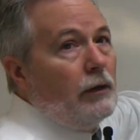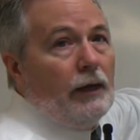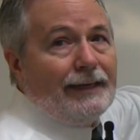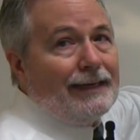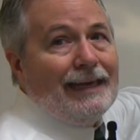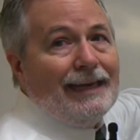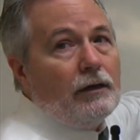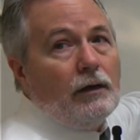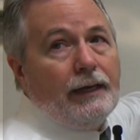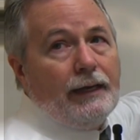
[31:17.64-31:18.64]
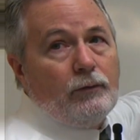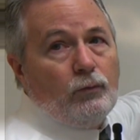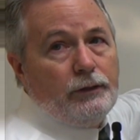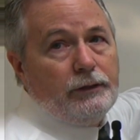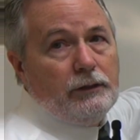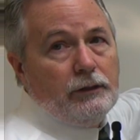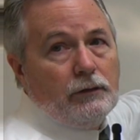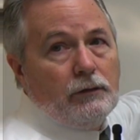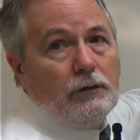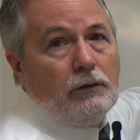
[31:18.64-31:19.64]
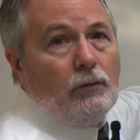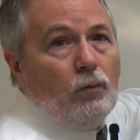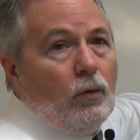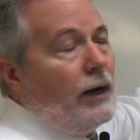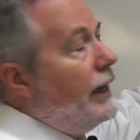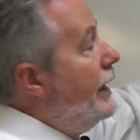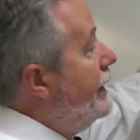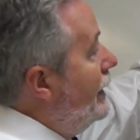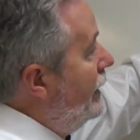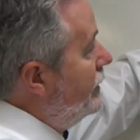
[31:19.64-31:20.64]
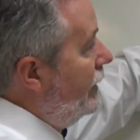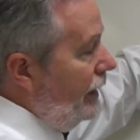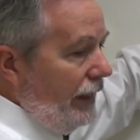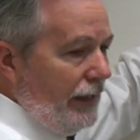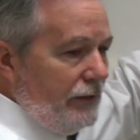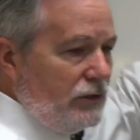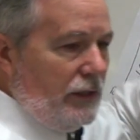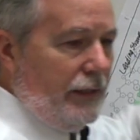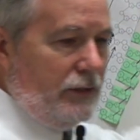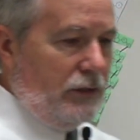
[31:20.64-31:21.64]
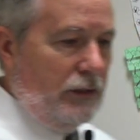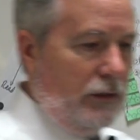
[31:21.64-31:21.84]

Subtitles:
I cannot add one here. Why can't I add a cytosine